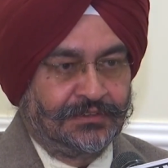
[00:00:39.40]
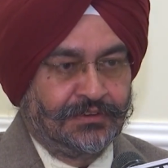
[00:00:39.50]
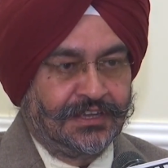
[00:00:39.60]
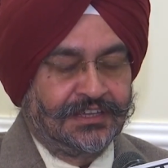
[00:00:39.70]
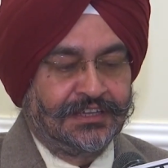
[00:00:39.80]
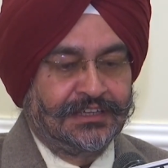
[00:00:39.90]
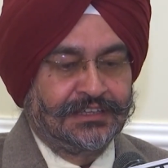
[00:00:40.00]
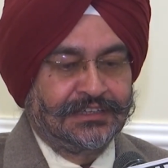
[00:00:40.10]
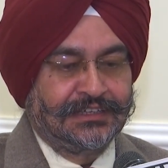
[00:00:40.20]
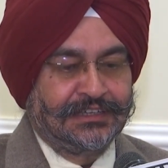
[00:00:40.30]
Okay,
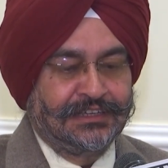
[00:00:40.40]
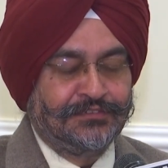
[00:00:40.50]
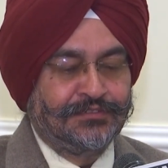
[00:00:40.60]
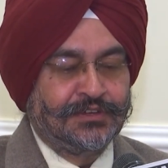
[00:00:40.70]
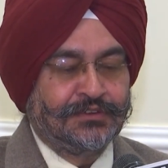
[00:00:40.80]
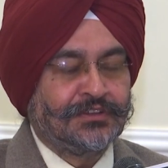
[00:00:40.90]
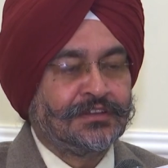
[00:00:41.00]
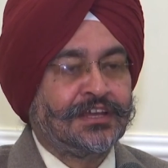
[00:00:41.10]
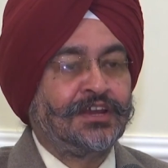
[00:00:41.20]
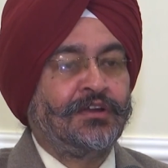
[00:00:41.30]
if it was a
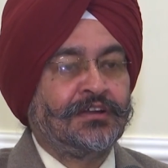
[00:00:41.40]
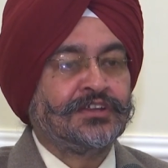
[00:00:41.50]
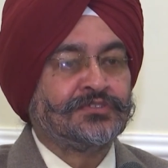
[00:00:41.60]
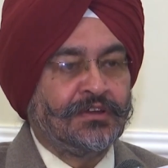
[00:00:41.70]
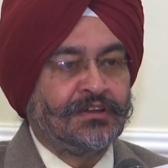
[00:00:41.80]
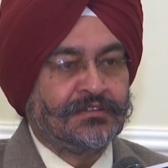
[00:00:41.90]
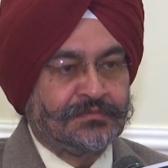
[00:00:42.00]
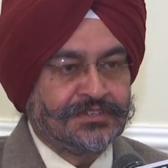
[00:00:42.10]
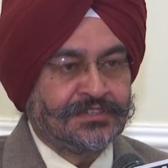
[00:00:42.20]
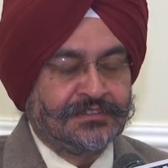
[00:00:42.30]
kill all destroy all
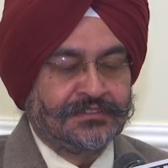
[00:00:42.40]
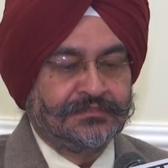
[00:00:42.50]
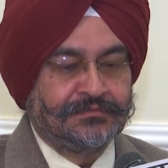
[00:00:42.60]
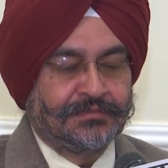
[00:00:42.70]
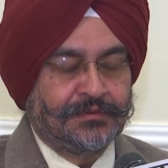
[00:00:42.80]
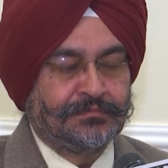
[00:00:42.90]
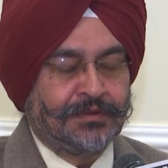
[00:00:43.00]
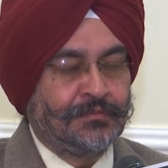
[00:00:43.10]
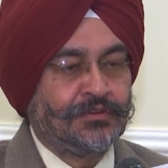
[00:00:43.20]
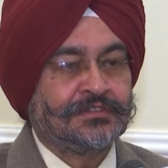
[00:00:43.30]
mission, Br
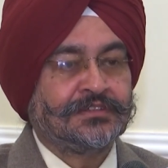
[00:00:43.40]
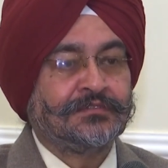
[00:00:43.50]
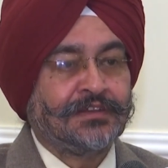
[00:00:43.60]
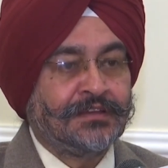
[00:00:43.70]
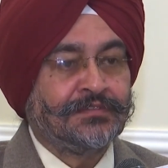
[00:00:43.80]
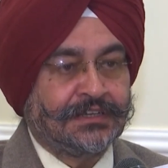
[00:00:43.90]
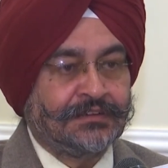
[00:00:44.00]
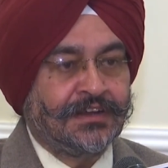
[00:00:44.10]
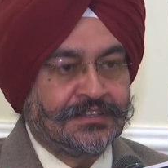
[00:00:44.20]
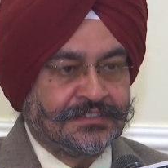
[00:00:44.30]
BrahMos is a very
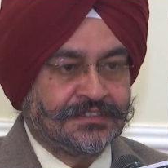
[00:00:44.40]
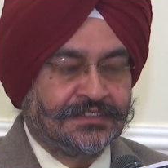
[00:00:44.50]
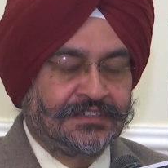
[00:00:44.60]
effective answer.